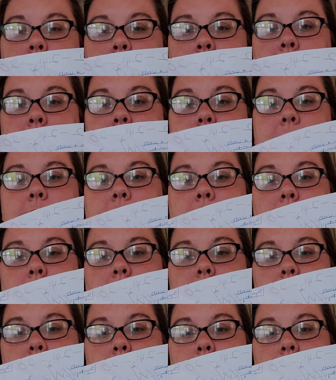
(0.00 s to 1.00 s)
they study
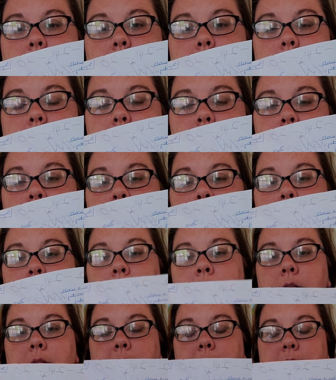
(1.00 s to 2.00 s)
their word,
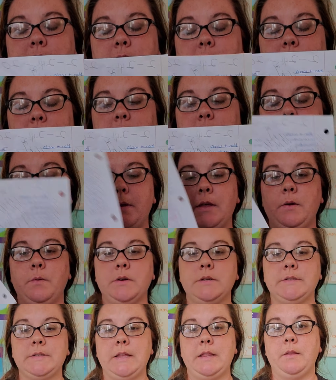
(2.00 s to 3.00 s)
they study their spelling
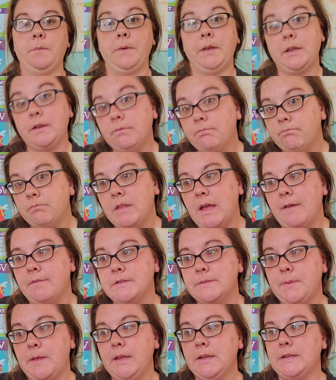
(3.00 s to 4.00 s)
words, and then we have a
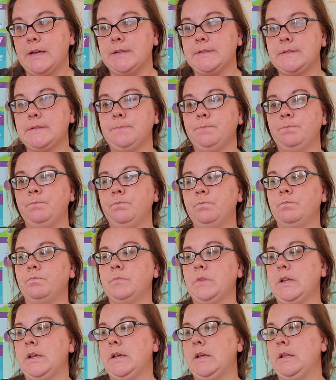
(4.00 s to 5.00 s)
spelling test.
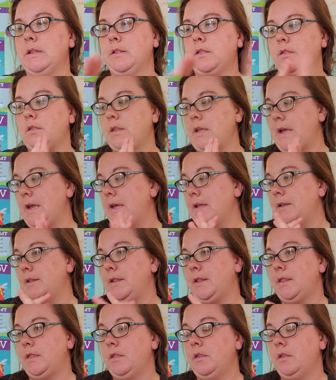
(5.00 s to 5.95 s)
And